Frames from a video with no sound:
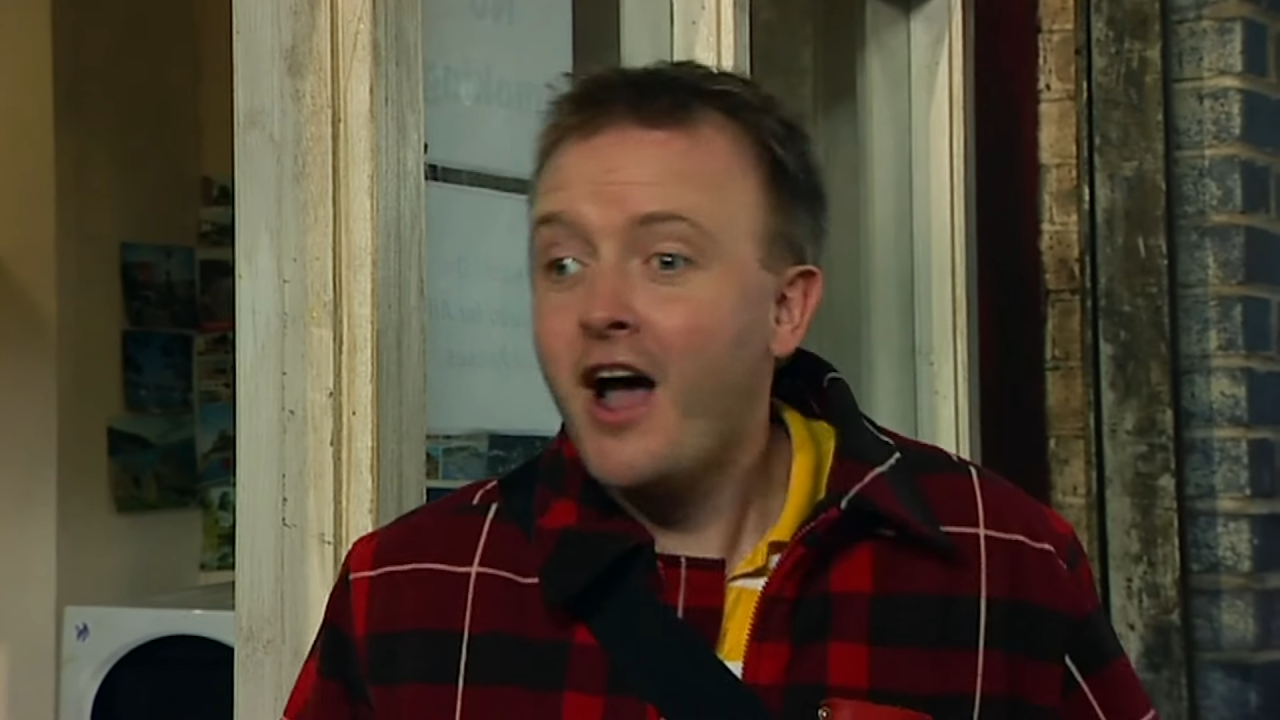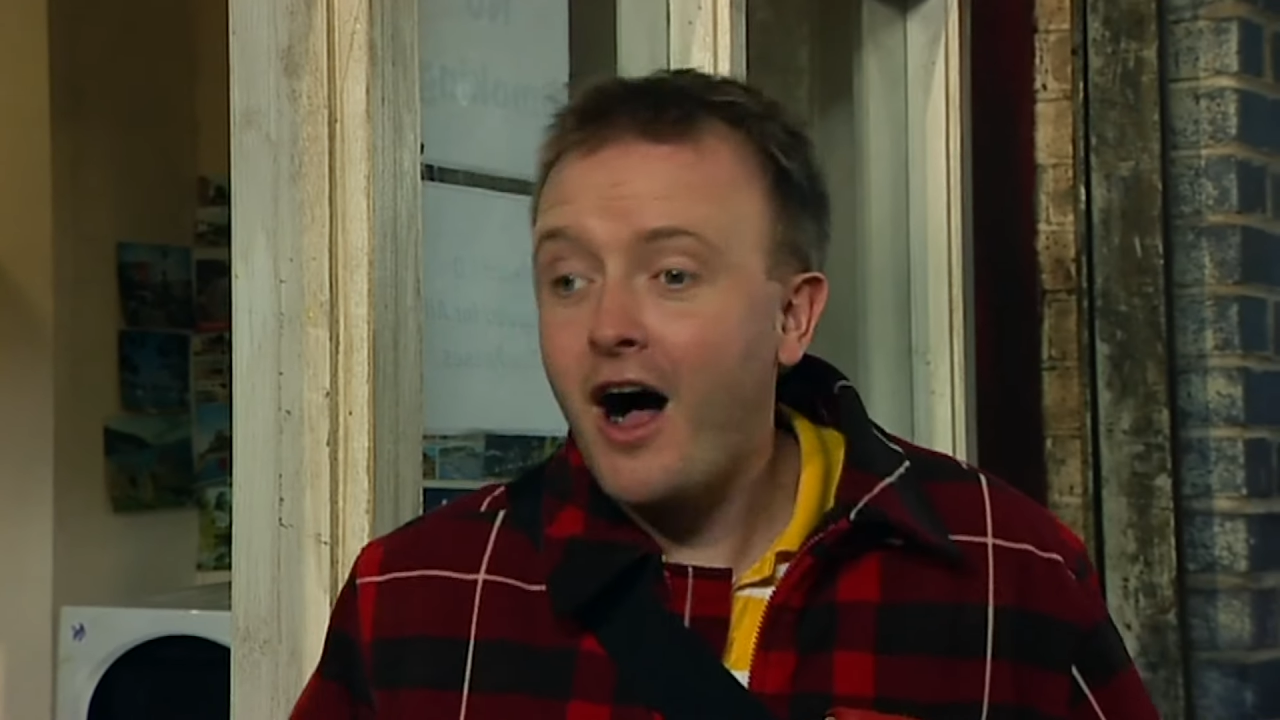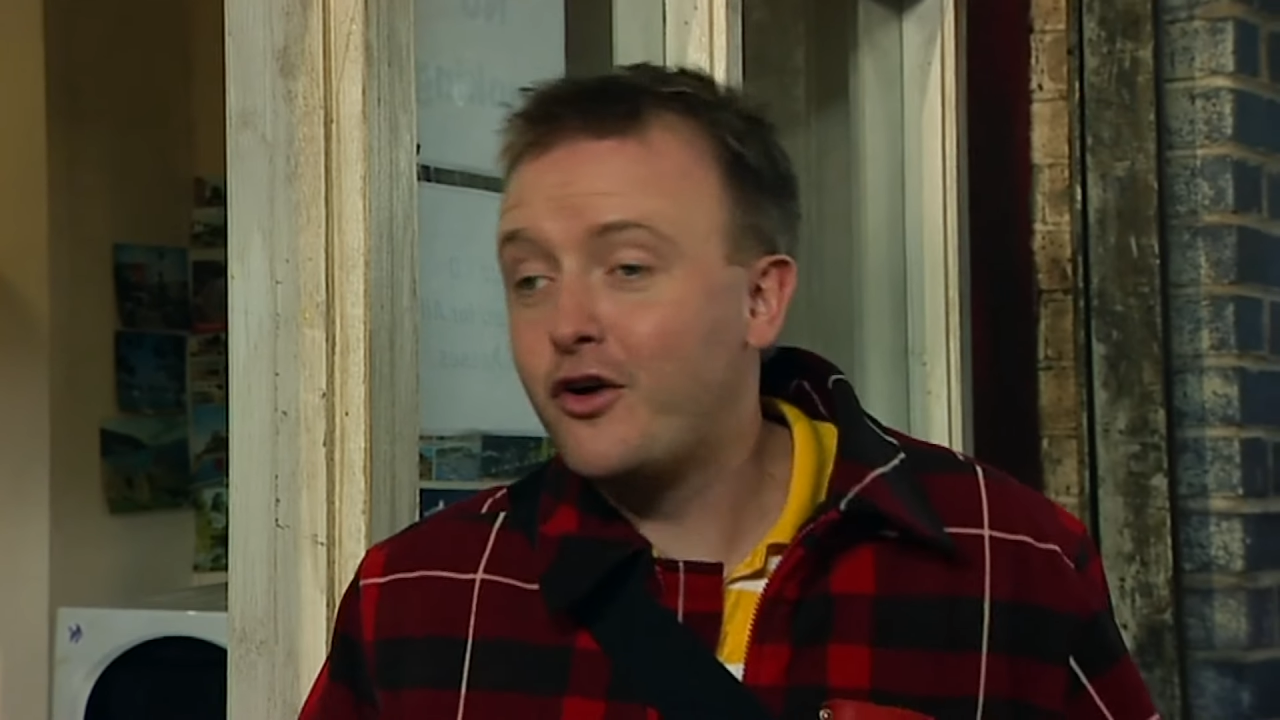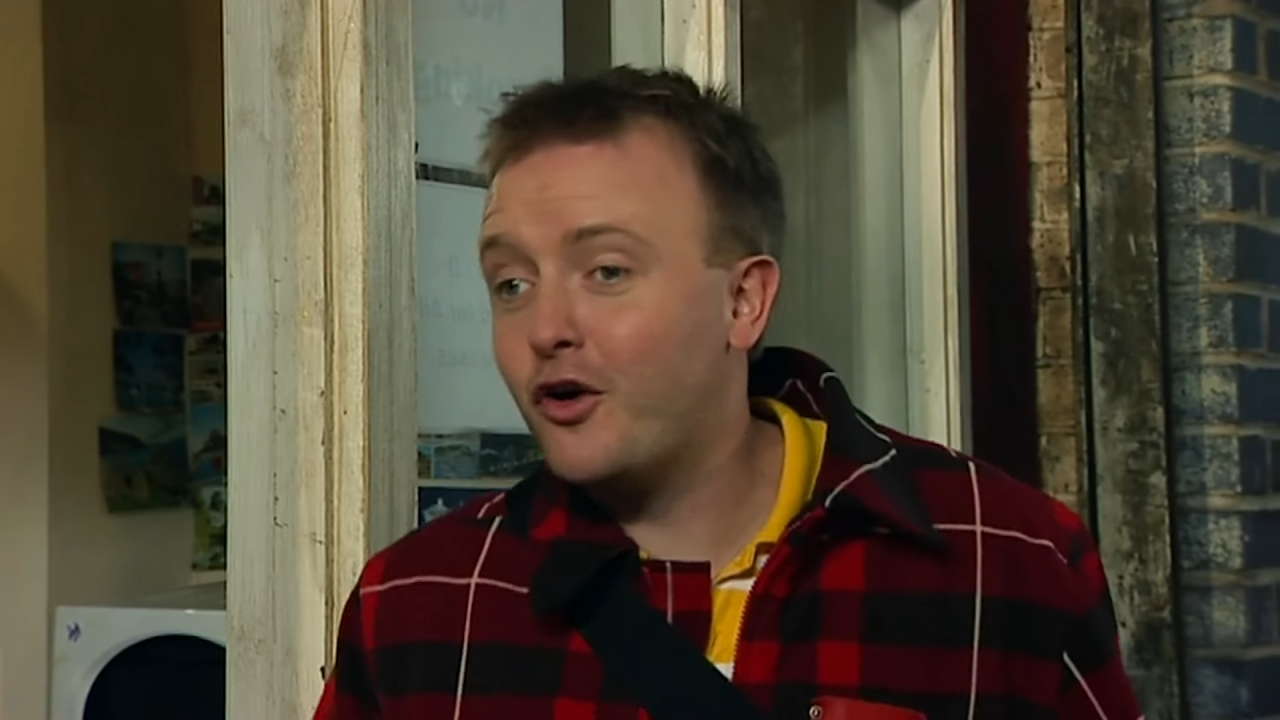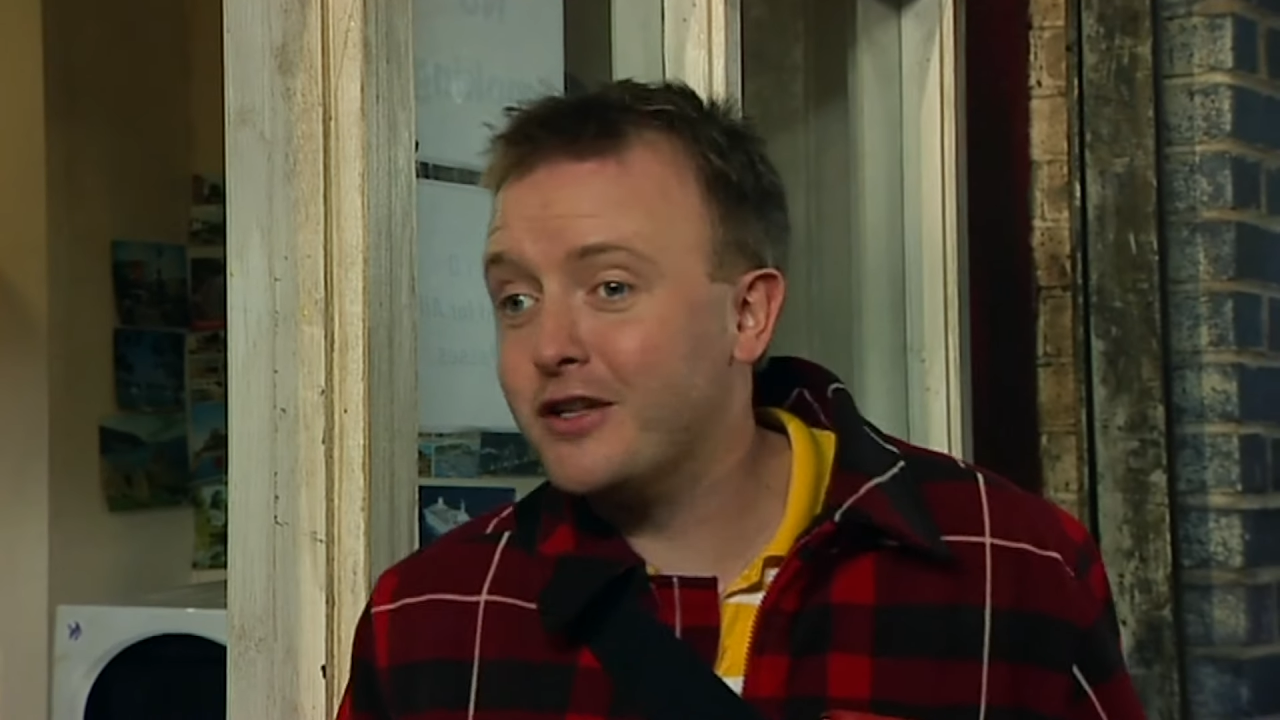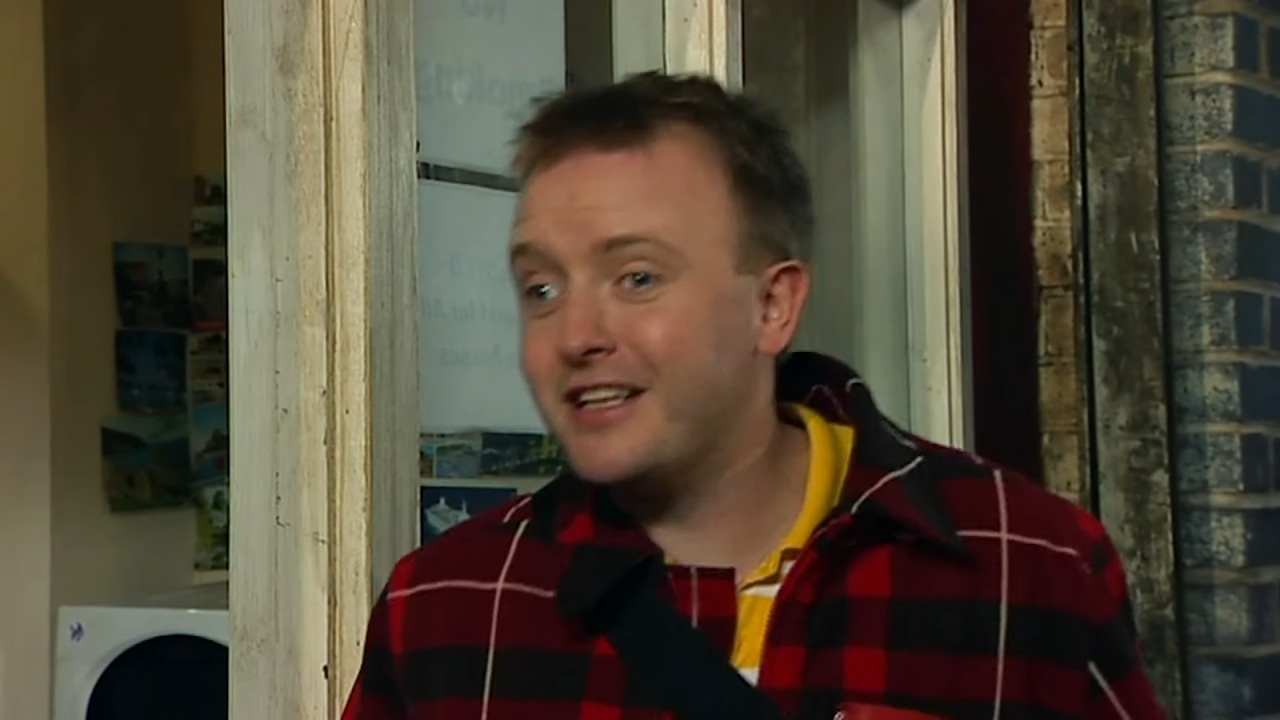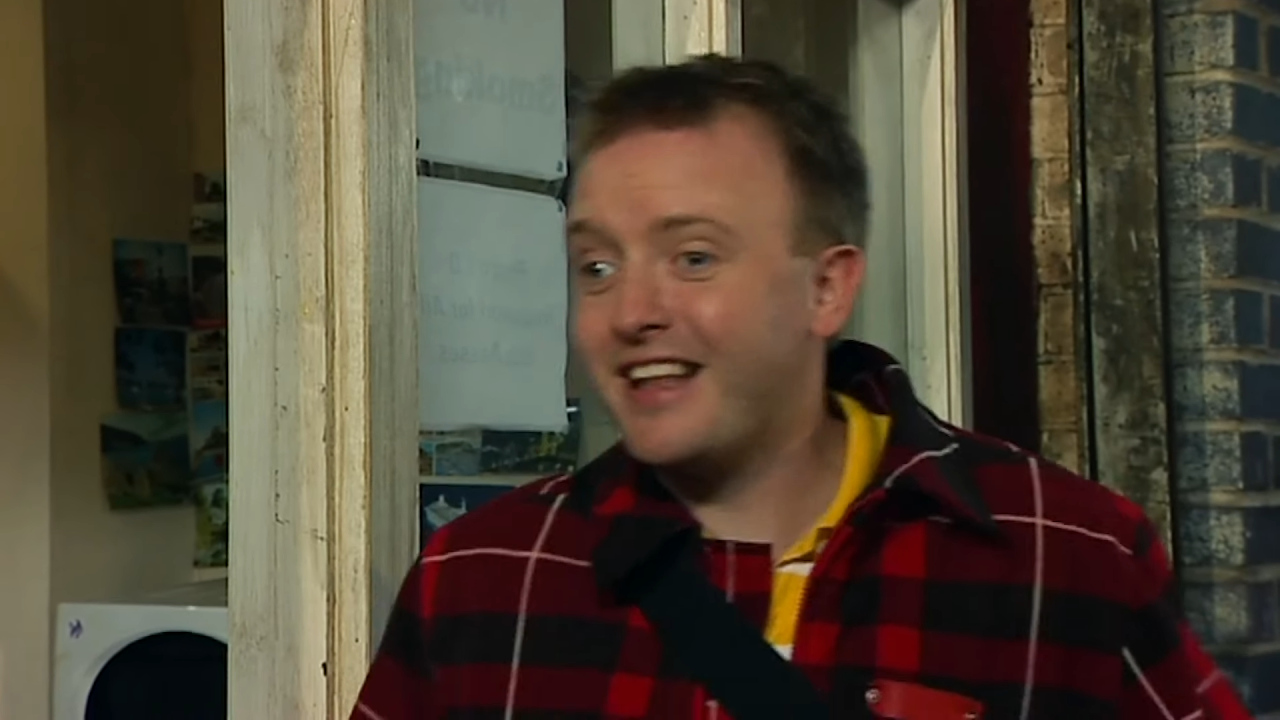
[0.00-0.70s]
I'll call in